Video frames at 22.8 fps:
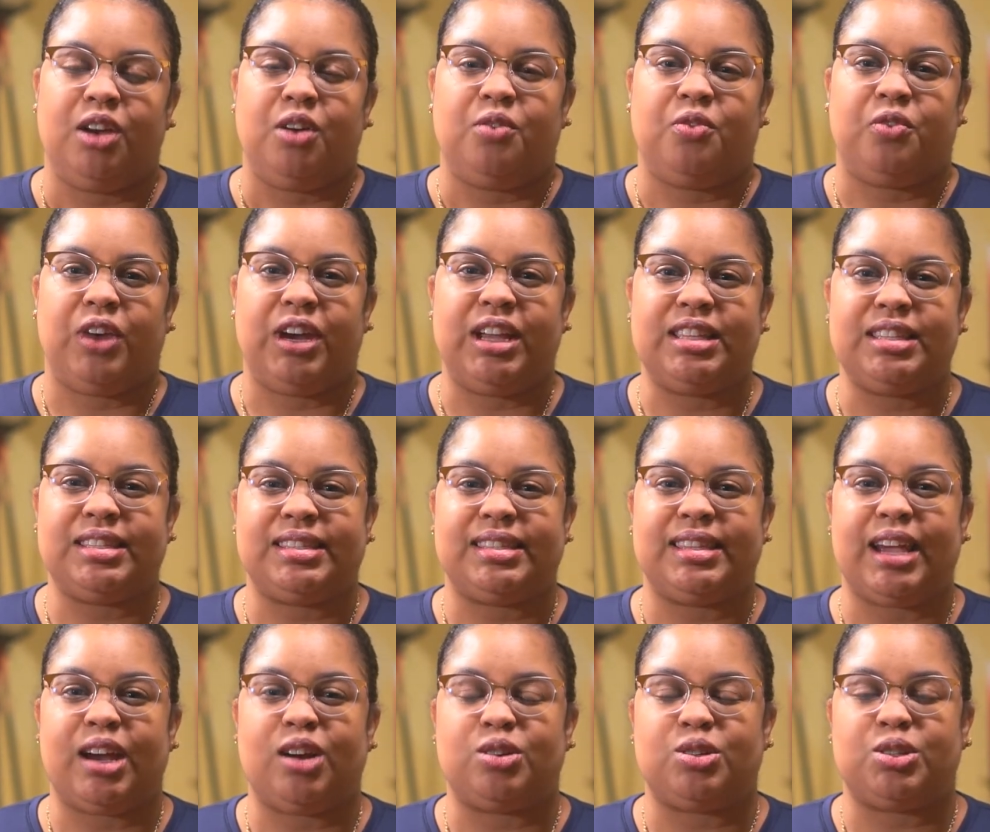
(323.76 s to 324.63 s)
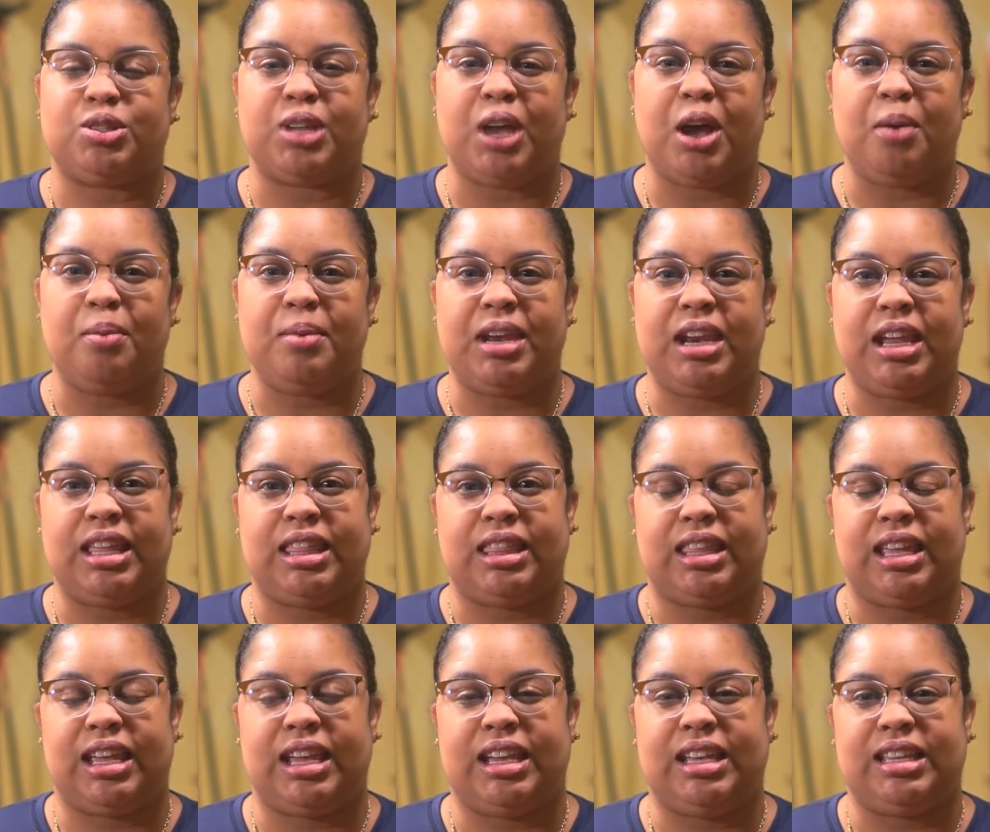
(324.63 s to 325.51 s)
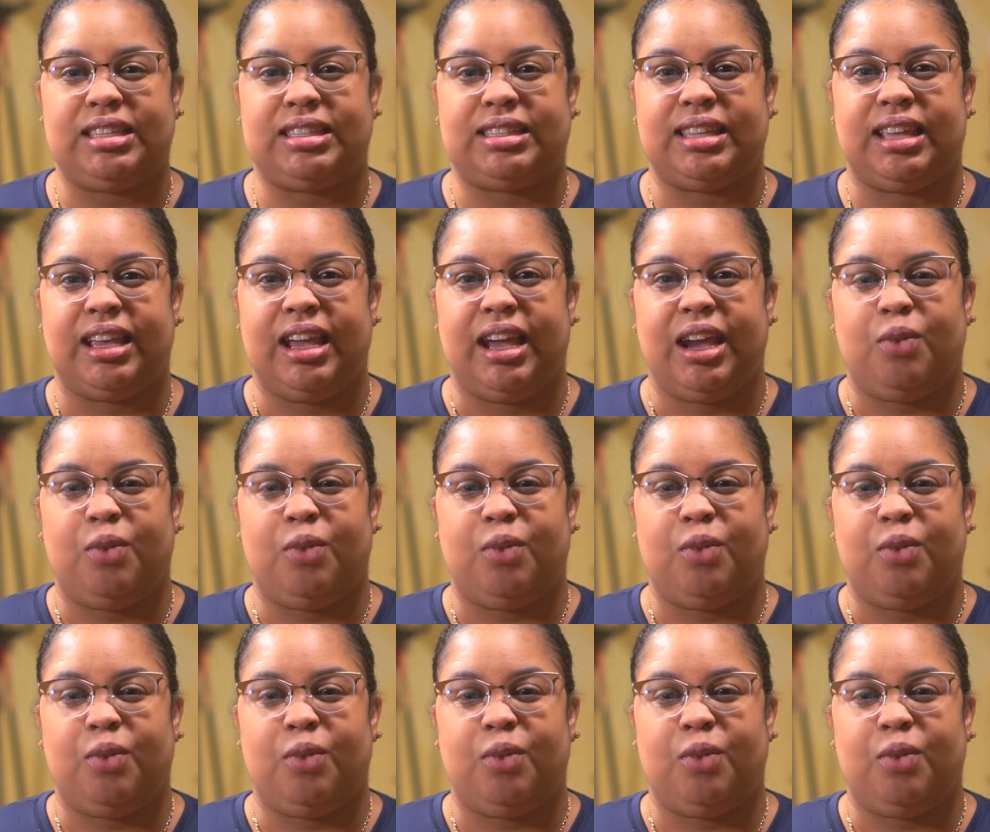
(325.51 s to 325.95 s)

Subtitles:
Friends, there's so many things.